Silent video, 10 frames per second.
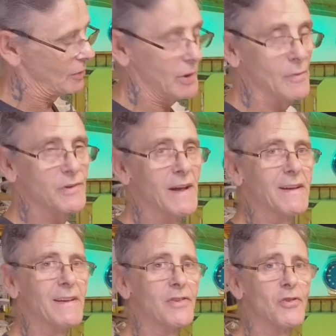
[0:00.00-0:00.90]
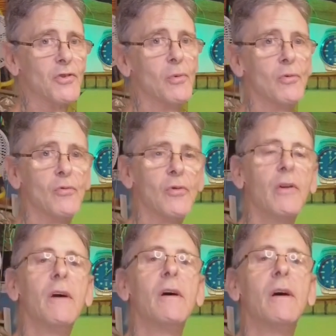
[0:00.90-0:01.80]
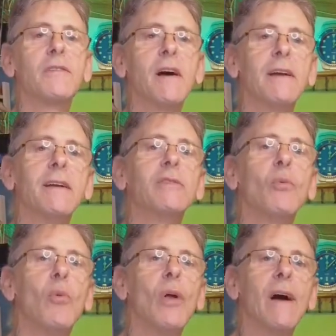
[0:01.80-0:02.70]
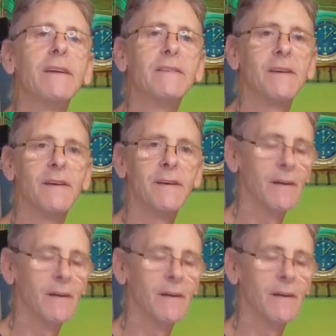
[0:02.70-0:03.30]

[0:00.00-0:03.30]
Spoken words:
I don't take it to 200, I take it to 180.